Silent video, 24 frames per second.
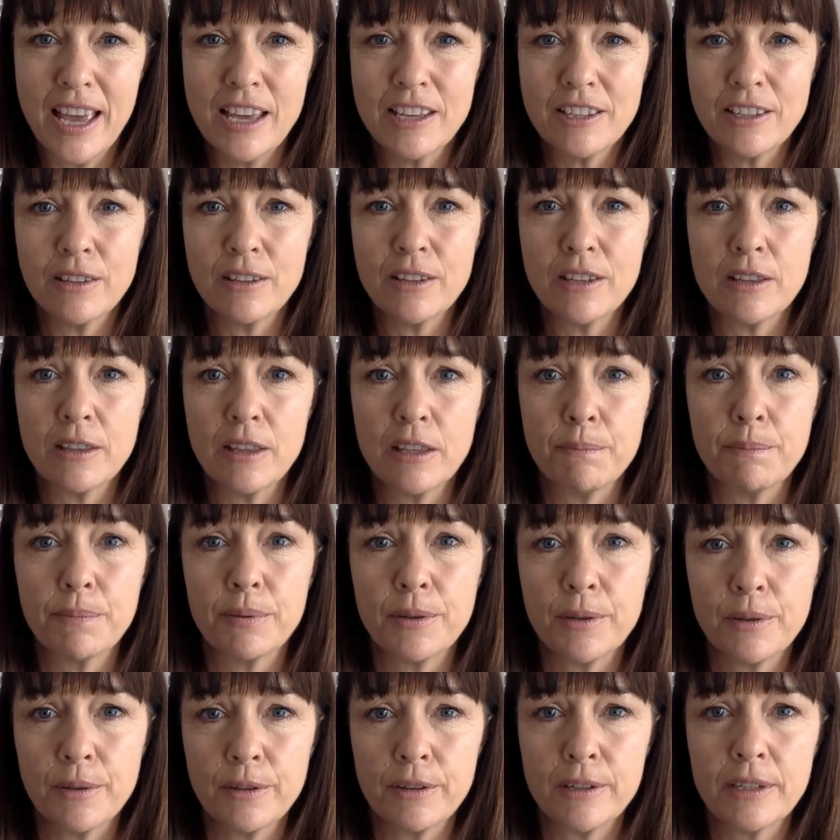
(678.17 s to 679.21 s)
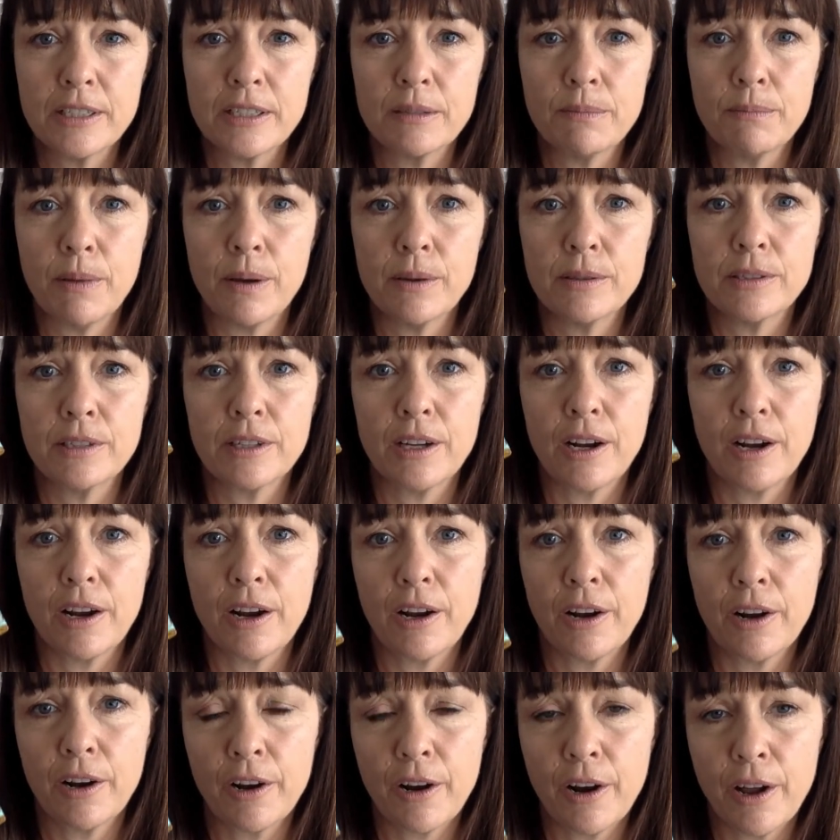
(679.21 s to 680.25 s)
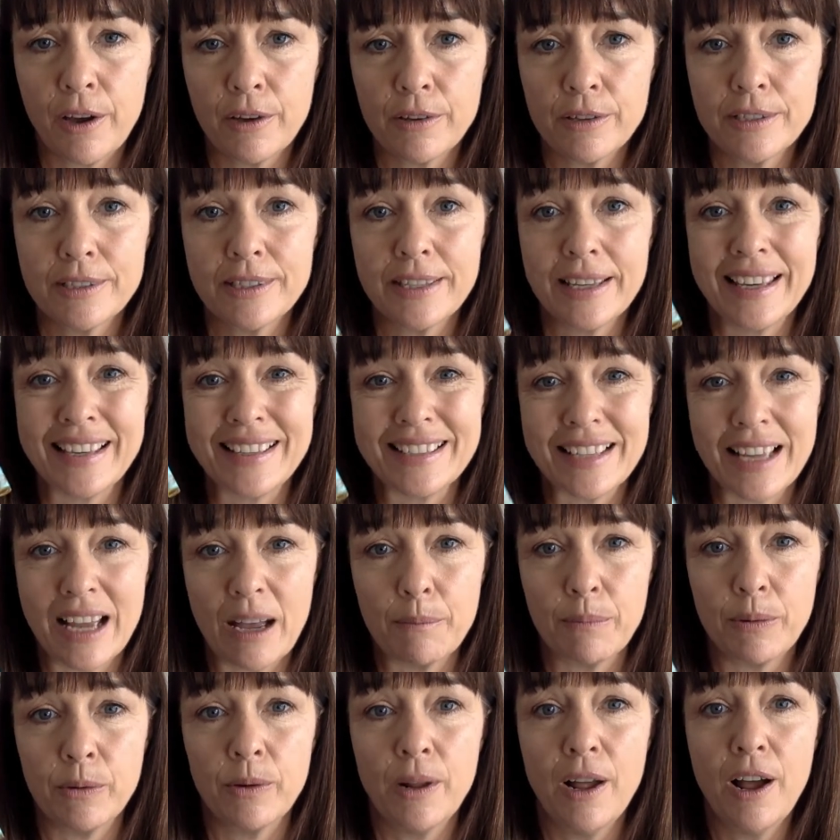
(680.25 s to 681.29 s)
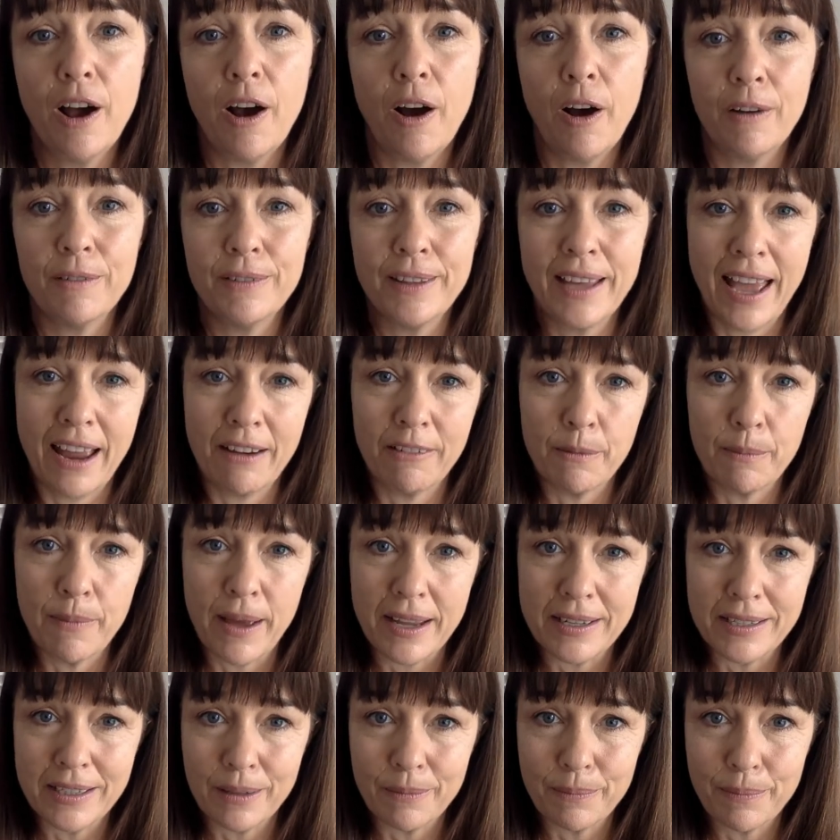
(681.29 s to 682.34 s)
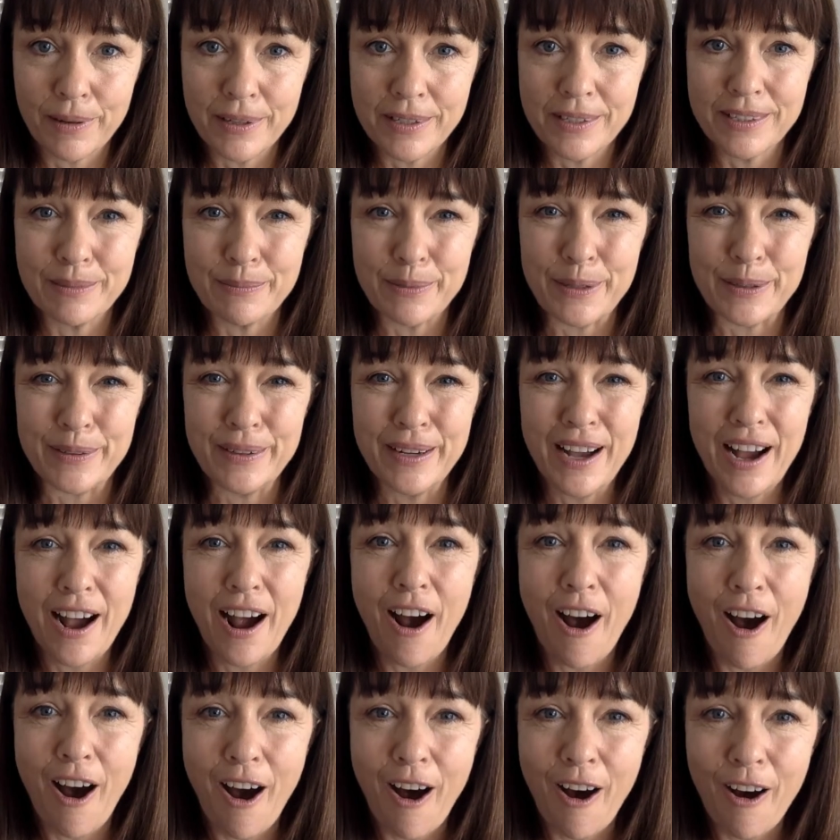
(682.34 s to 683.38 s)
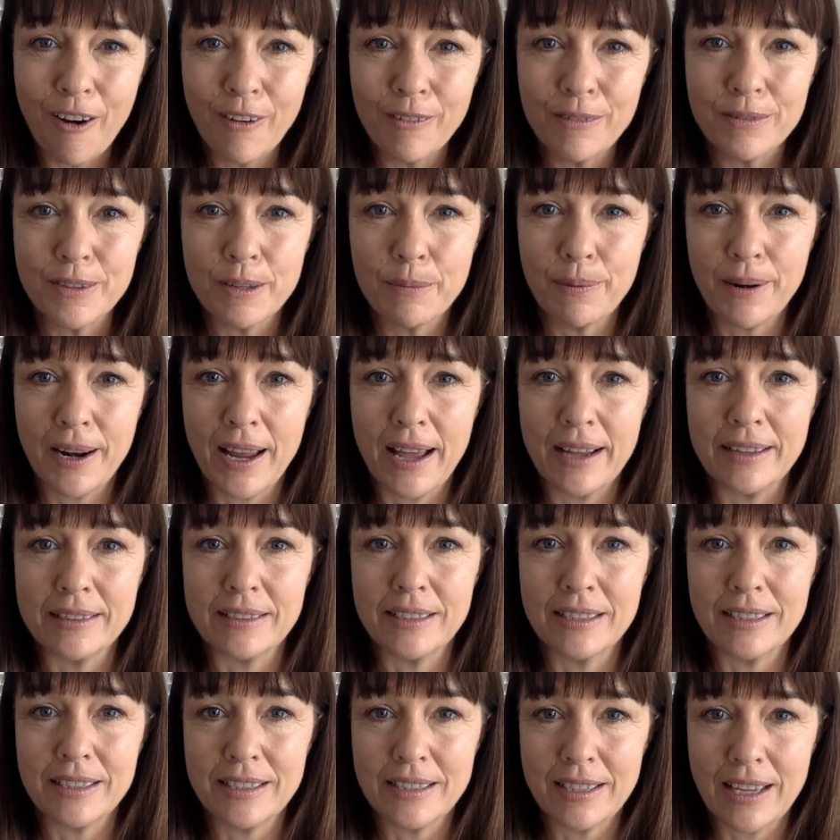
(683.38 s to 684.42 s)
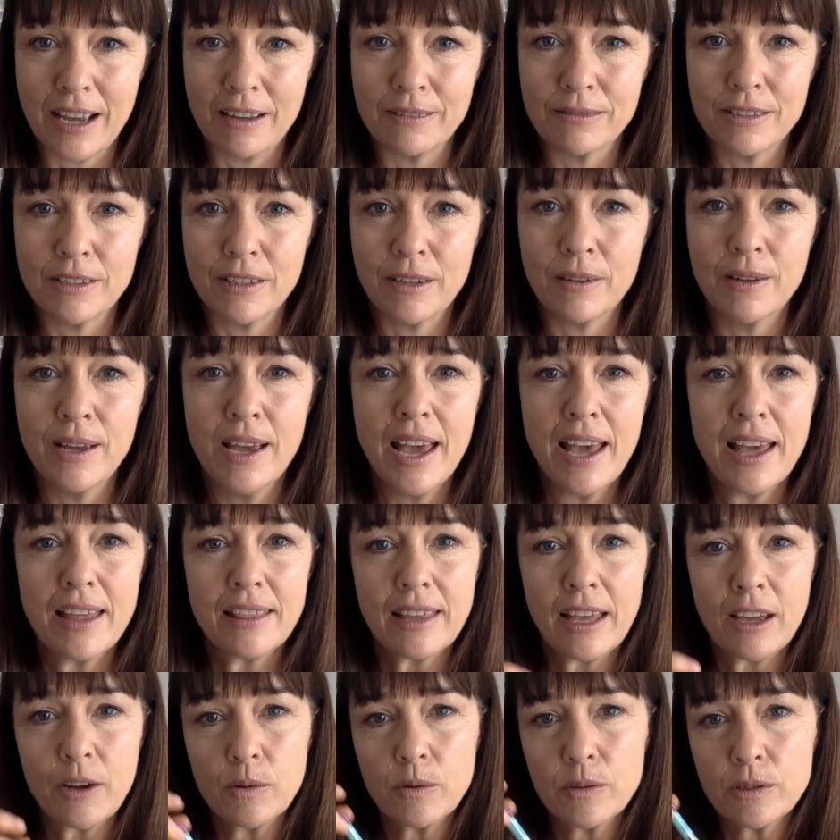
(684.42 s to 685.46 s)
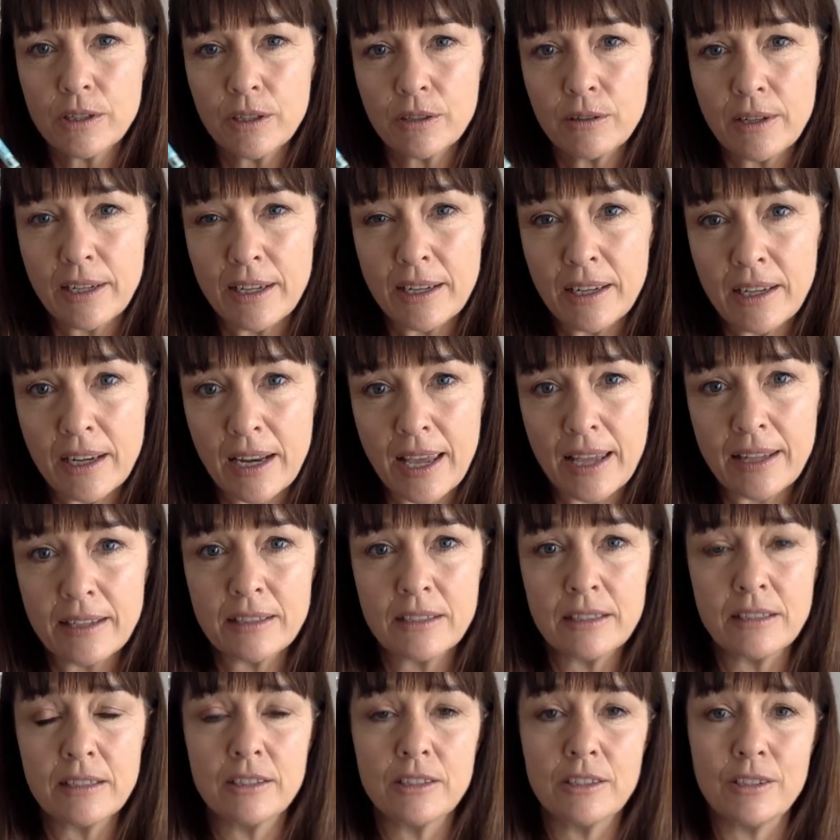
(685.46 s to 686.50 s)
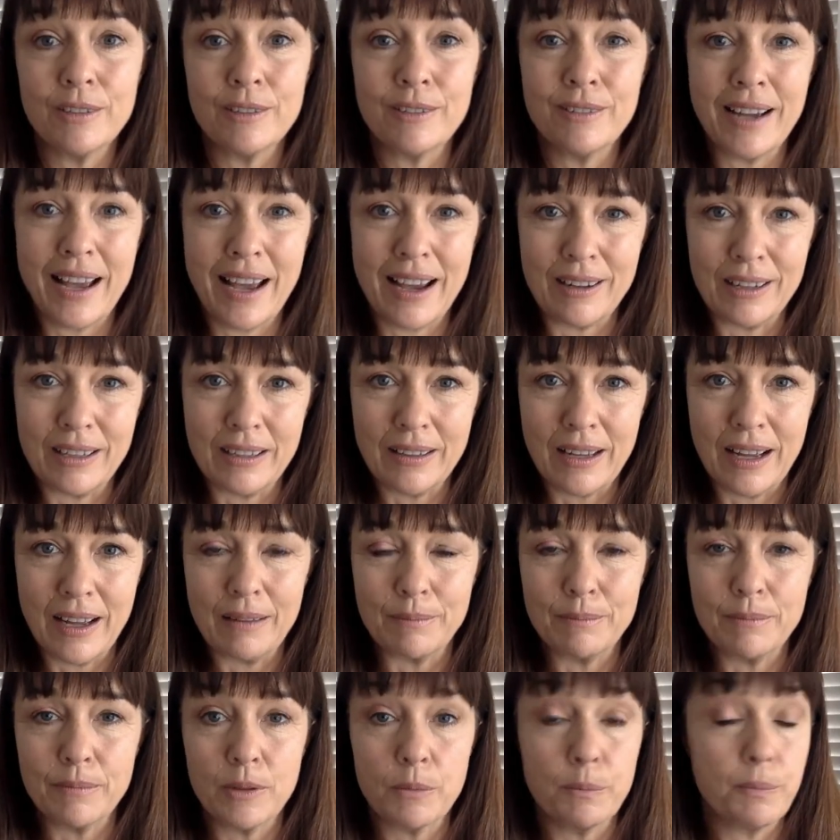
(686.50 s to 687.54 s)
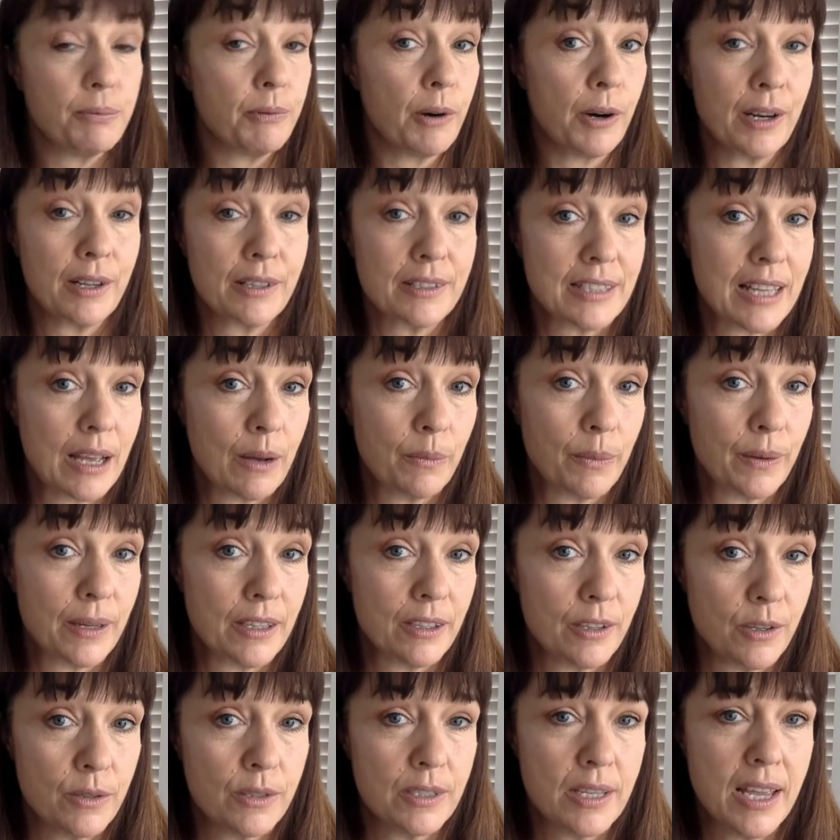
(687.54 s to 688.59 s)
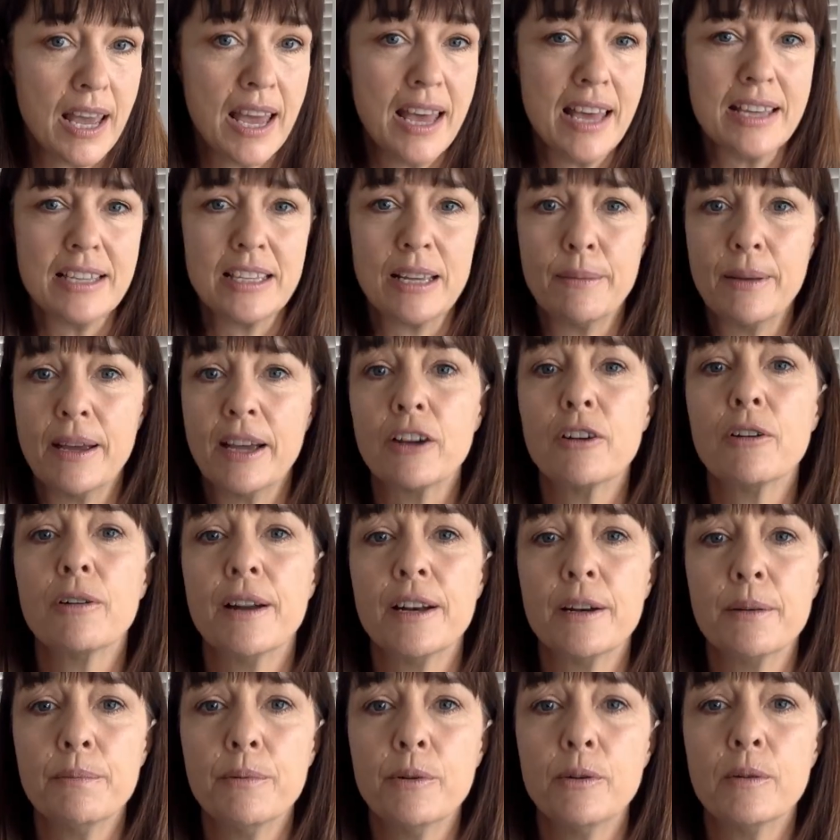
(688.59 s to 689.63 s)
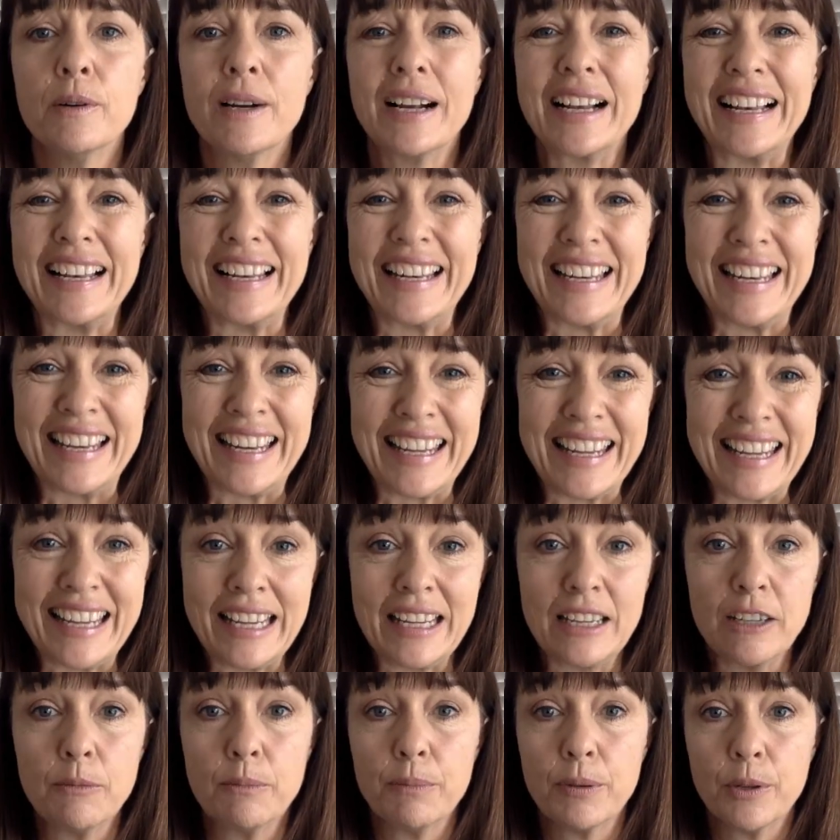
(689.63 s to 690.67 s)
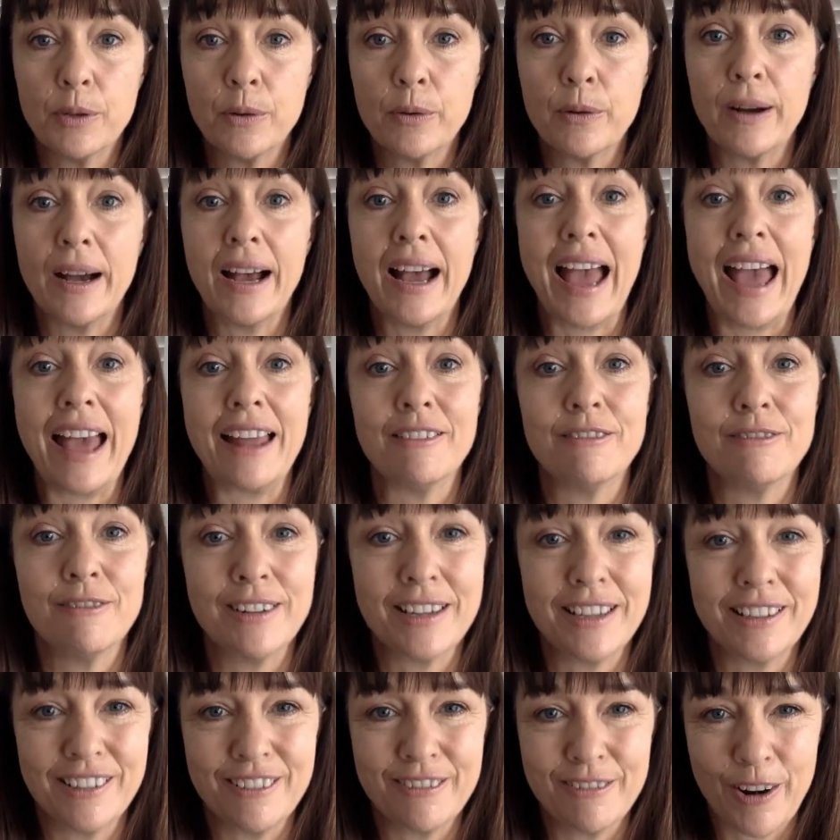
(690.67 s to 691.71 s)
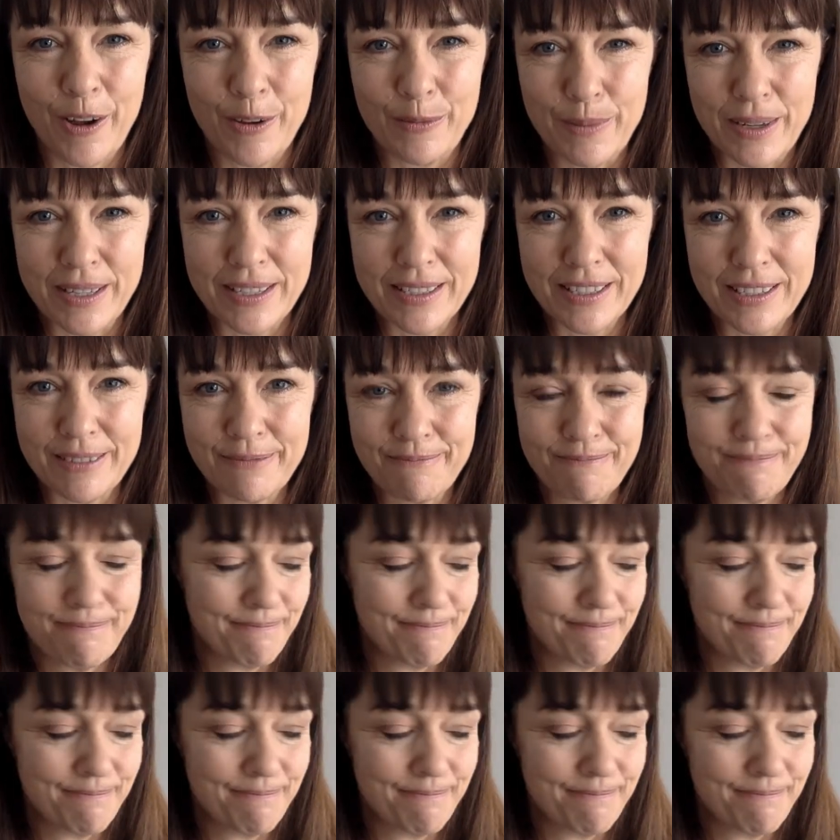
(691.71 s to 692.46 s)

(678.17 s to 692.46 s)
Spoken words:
So they're the purest, most close example of the aromatic principle of the plant itself. So they also lend to our the products that we use some incredible, clean, pure, and real aromas.